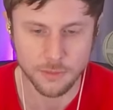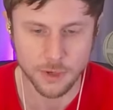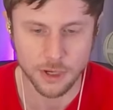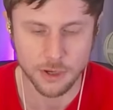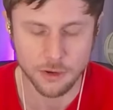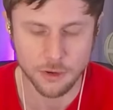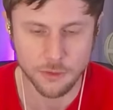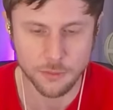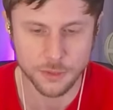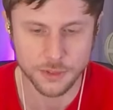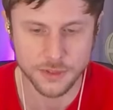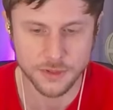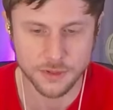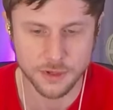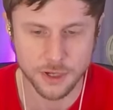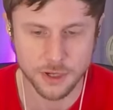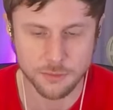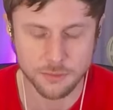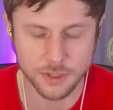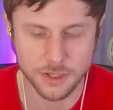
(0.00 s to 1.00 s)
My hope is
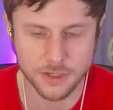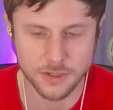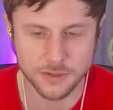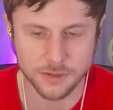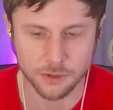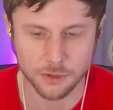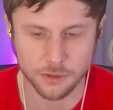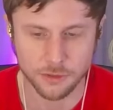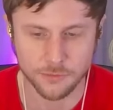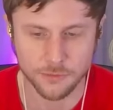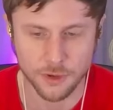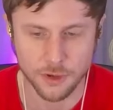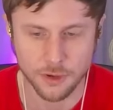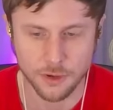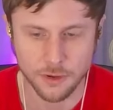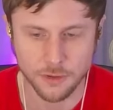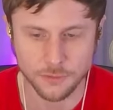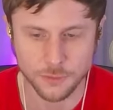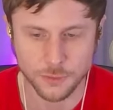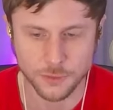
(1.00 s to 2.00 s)
the companies that are
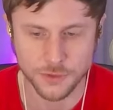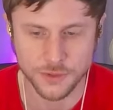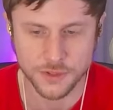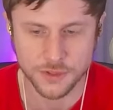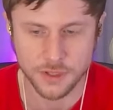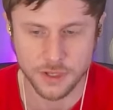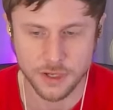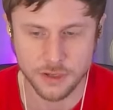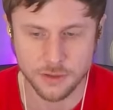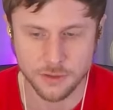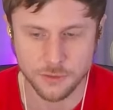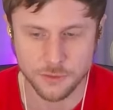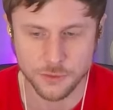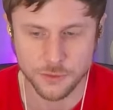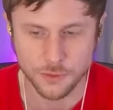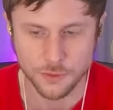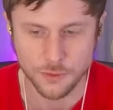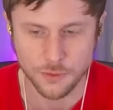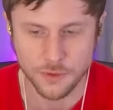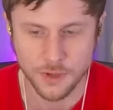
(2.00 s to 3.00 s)
involved will stay
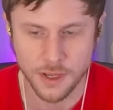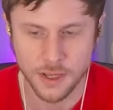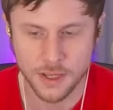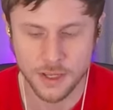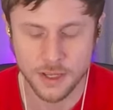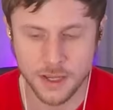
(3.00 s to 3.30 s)
neutral